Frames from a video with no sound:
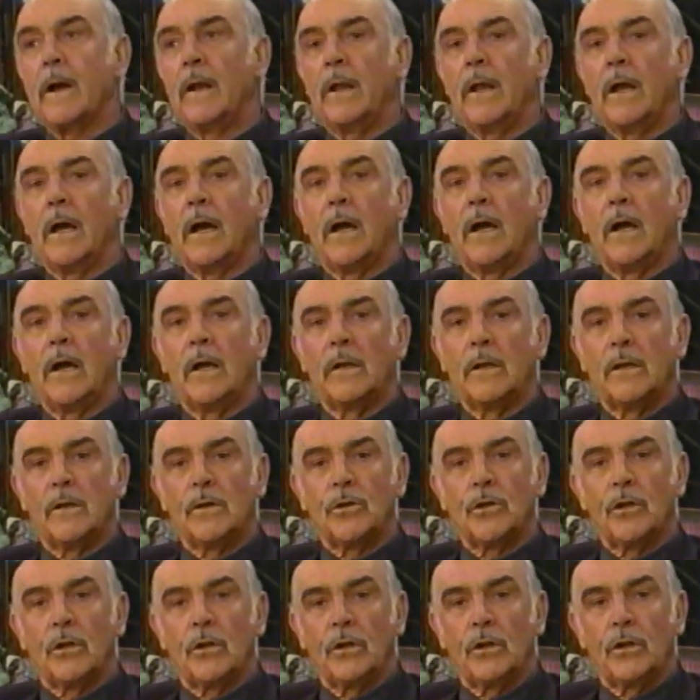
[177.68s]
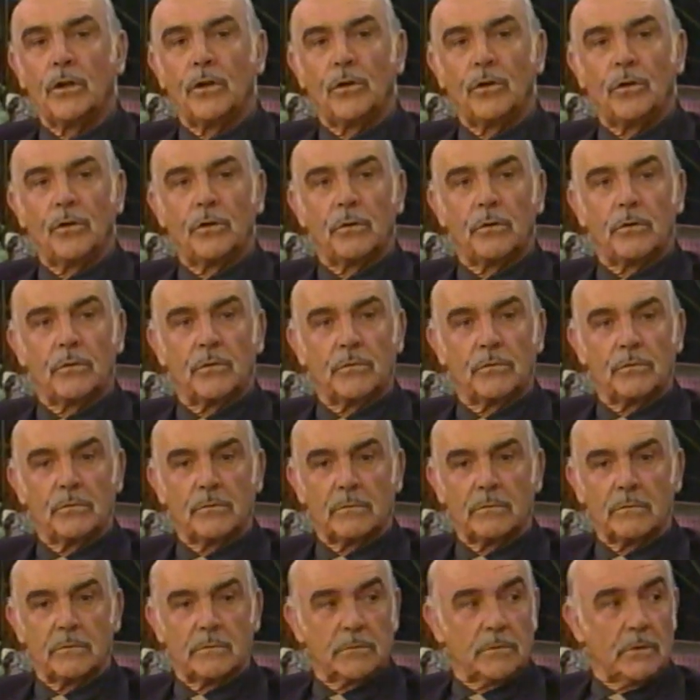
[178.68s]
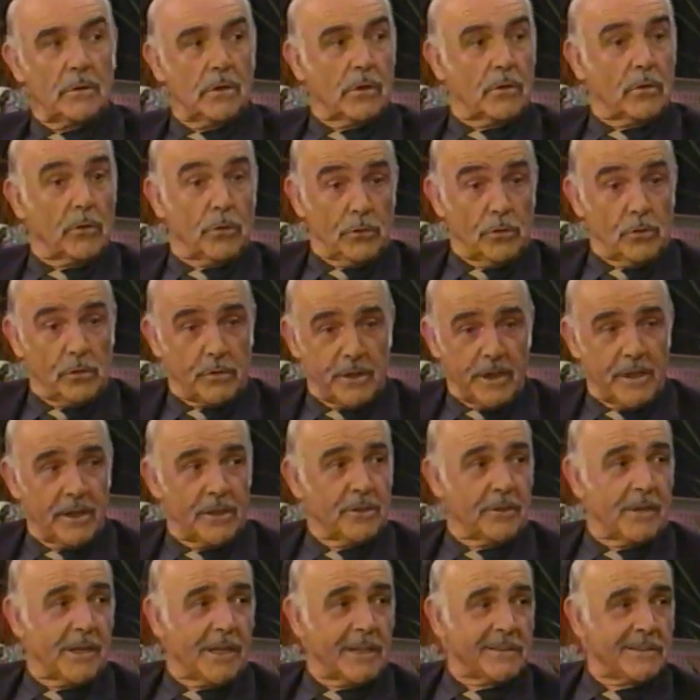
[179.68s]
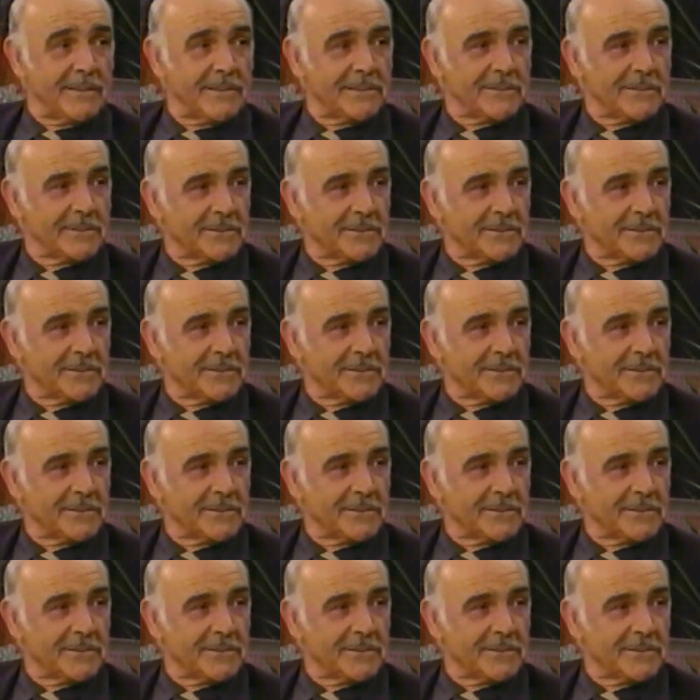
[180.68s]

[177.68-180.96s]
me, I have to leave for a few minutes. Oh, okay, go ahead. No,